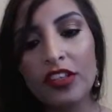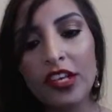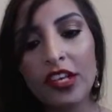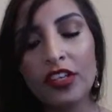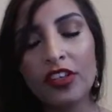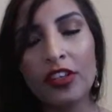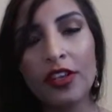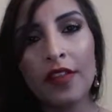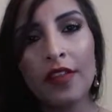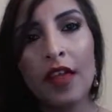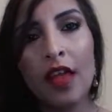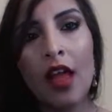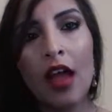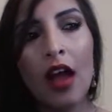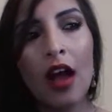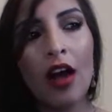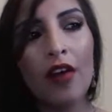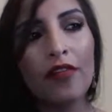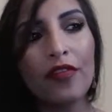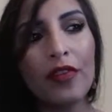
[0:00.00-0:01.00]
in texture.
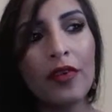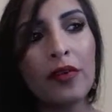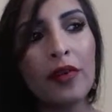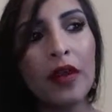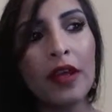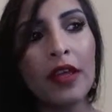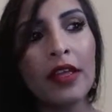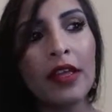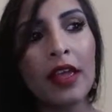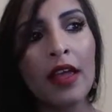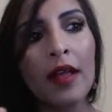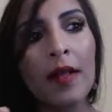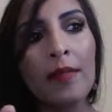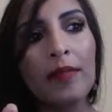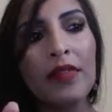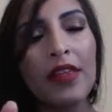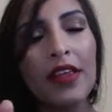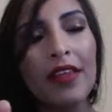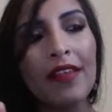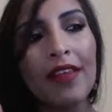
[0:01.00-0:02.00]
I feel like
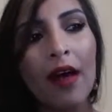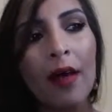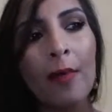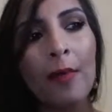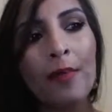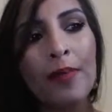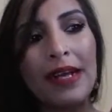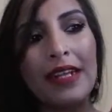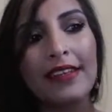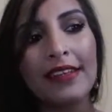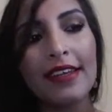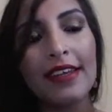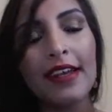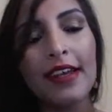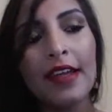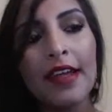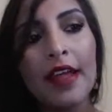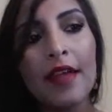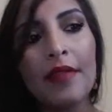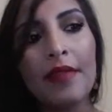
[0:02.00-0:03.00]
these are better